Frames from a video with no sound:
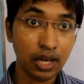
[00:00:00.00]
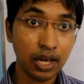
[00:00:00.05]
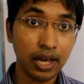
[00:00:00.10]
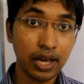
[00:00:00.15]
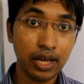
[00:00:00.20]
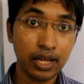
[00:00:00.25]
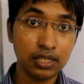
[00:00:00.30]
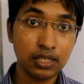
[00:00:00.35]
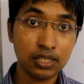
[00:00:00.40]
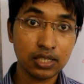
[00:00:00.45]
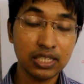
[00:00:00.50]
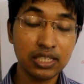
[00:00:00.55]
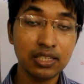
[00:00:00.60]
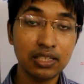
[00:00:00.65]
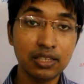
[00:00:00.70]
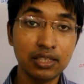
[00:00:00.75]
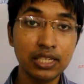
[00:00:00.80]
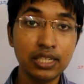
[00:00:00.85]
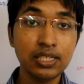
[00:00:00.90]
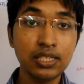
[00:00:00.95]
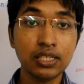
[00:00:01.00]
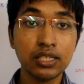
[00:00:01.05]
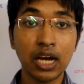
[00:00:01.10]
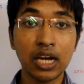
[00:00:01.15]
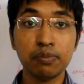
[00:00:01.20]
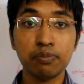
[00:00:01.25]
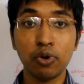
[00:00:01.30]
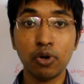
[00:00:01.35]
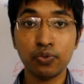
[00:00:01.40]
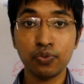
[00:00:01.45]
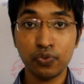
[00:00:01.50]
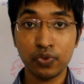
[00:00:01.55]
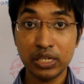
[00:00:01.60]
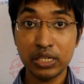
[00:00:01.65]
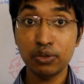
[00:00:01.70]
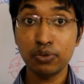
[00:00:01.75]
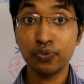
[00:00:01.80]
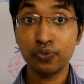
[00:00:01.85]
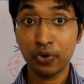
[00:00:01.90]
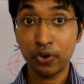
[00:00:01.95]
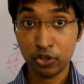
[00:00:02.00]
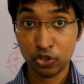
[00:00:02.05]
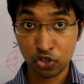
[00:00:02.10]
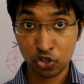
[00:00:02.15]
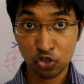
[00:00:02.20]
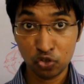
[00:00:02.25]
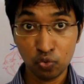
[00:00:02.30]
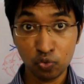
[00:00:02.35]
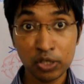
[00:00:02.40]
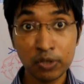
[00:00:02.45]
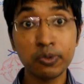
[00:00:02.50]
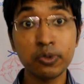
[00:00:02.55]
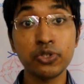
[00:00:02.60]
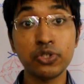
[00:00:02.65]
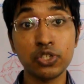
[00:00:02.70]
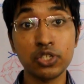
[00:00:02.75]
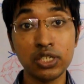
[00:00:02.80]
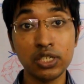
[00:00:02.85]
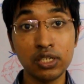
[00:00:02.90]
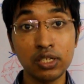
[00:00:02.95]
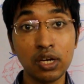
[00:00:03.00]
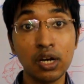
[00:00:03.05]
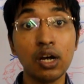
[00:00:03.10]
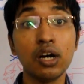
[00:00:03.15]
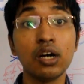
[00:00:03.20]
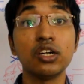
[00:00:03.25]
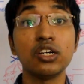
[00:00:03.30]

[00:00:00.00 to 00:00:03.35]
and in this type of infarction we will see